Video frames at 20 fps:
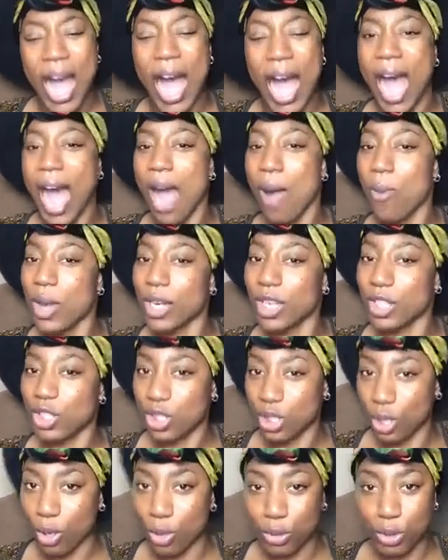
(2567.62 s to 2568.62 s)
I want to
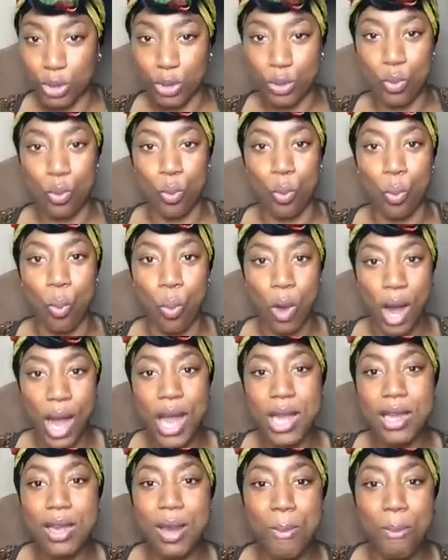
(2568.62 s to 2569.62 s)
show you
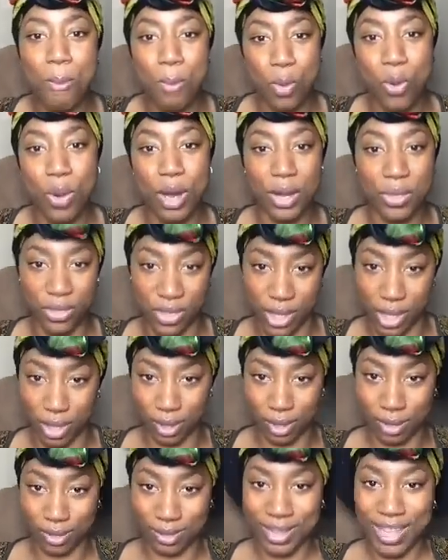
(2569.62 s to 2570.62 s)
one more
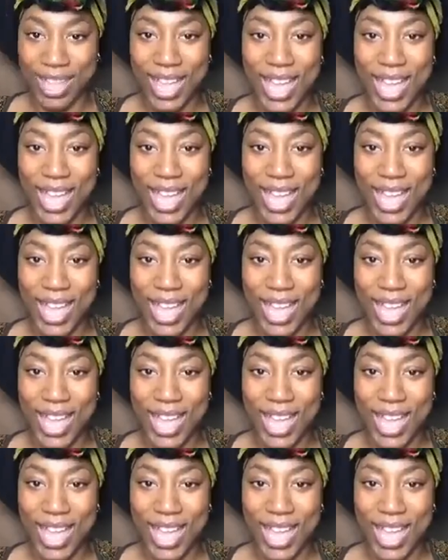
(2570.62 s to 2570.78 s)
thing.